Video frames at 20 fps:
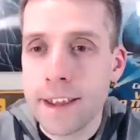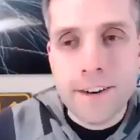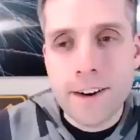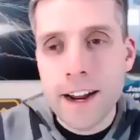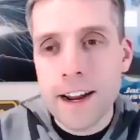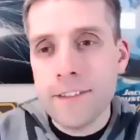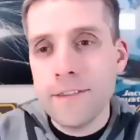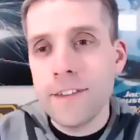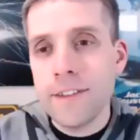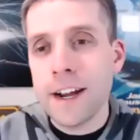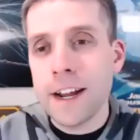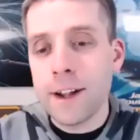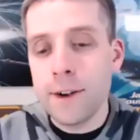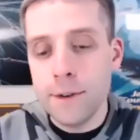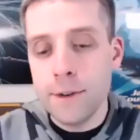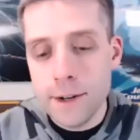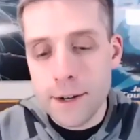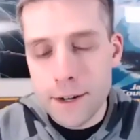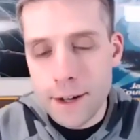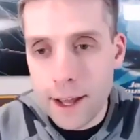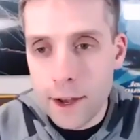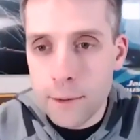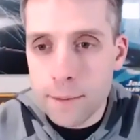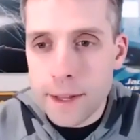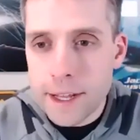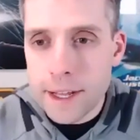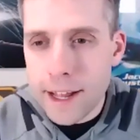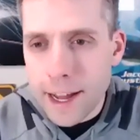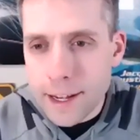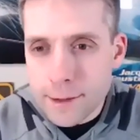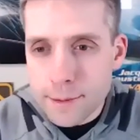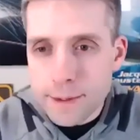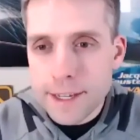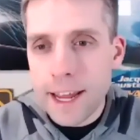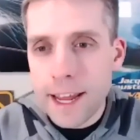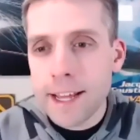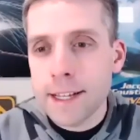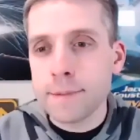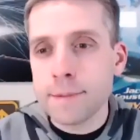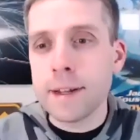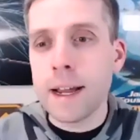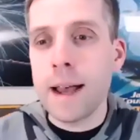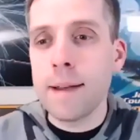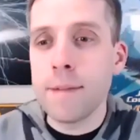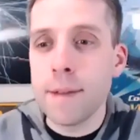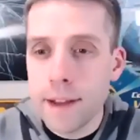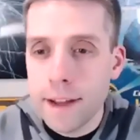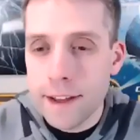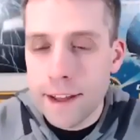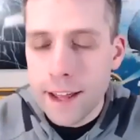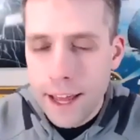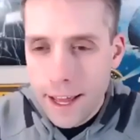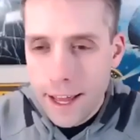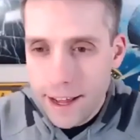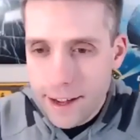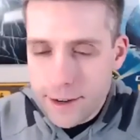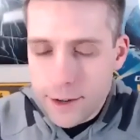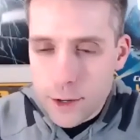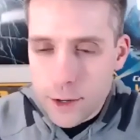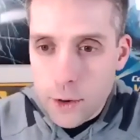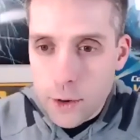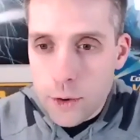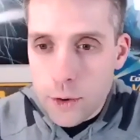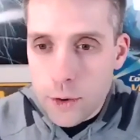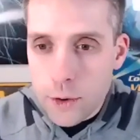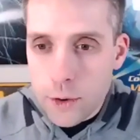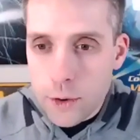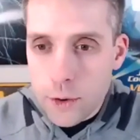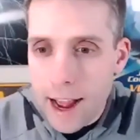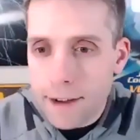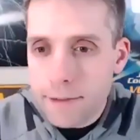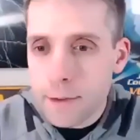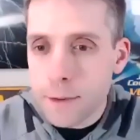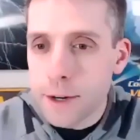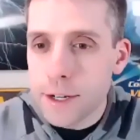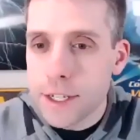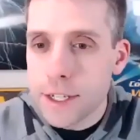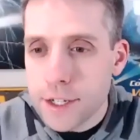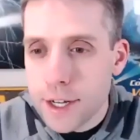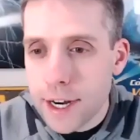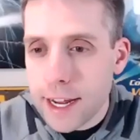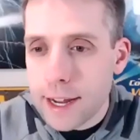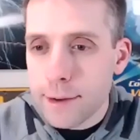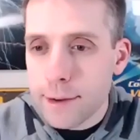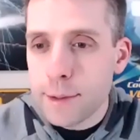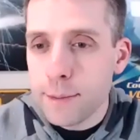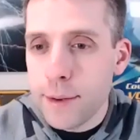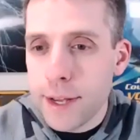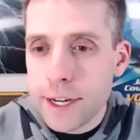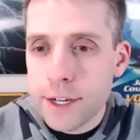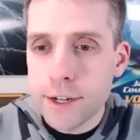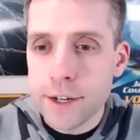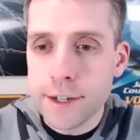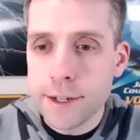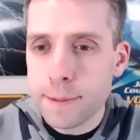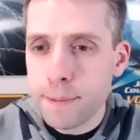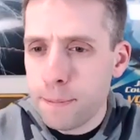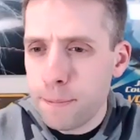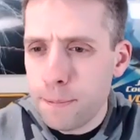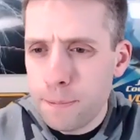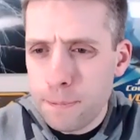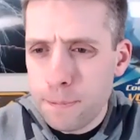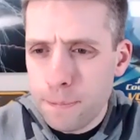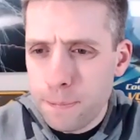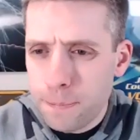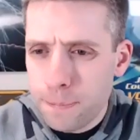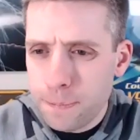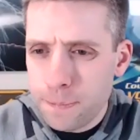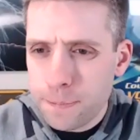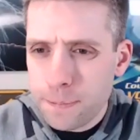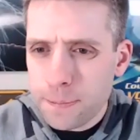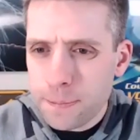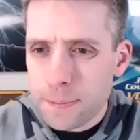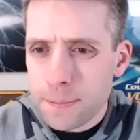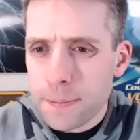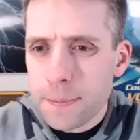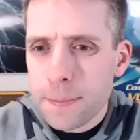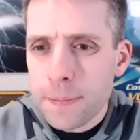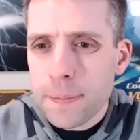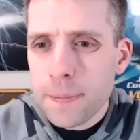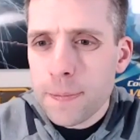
right, very cool. I hope the classrooms take some time to to Google that afterwards and check out some pictures. Yeah.